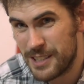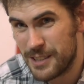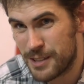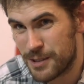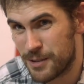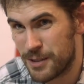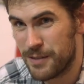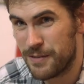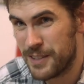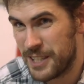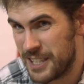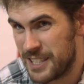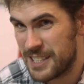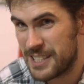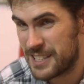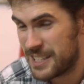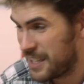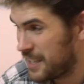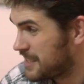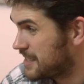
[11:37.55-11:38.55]
You sort of need to
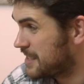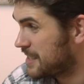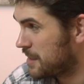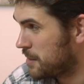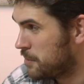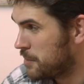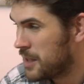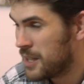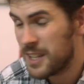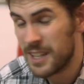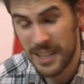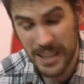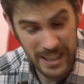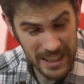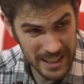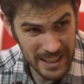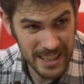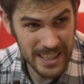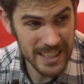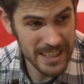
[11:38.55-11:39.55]
say to them,
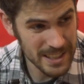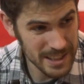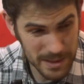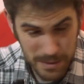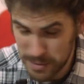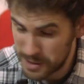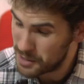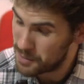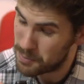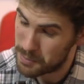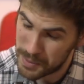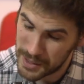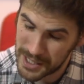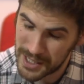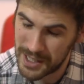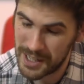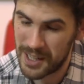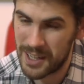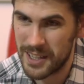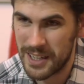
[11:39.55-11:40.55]
it needs to be a
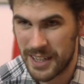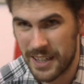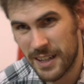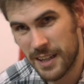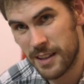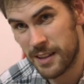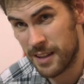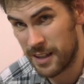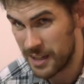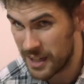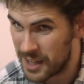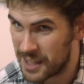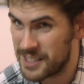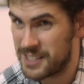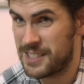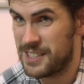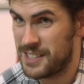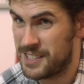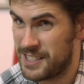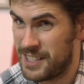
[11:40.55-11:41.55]
bit like the
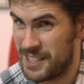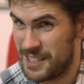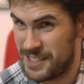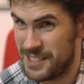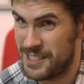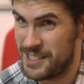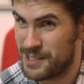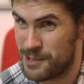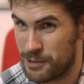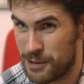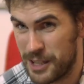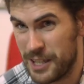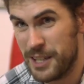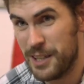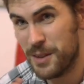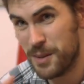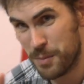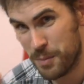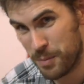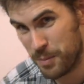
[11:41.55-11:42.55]
last Assassin's
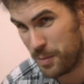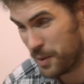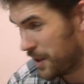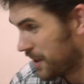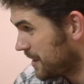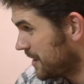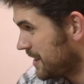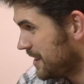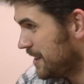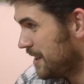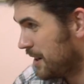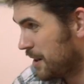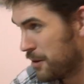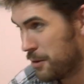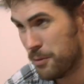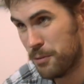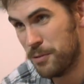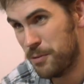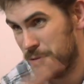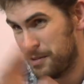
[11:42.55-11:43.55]
Creed, but you
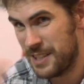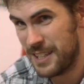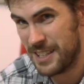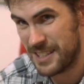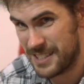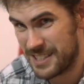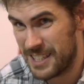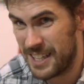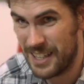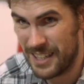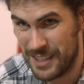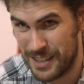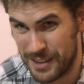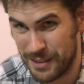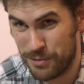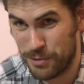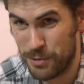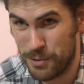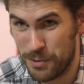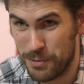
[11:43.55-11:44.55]
know, set in a
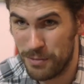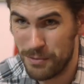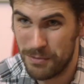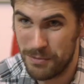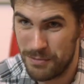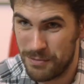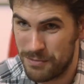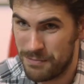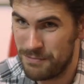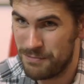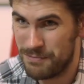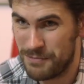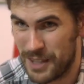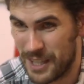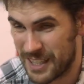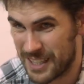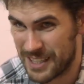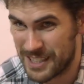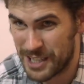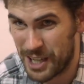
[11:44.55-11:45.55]
different
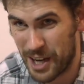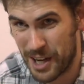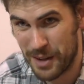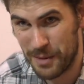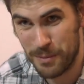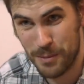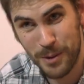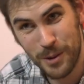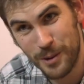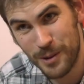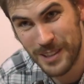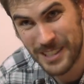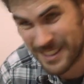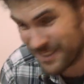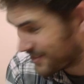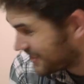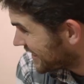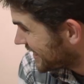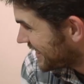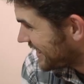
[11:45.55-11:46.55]
like time or
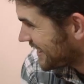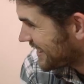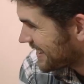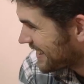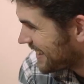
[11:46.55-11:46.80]
something like